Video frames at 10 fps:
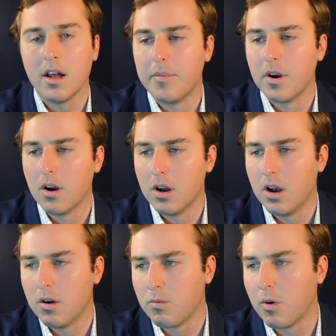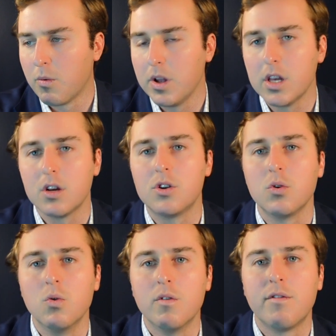They're a really good
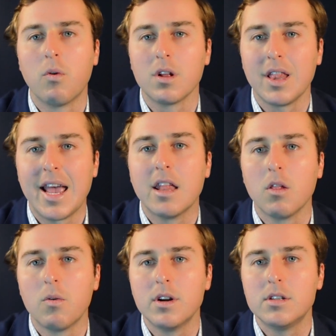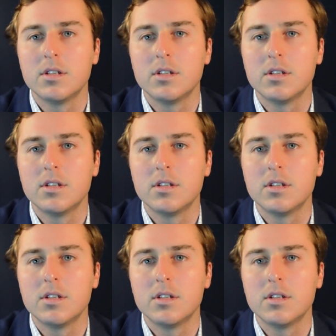tool for landlords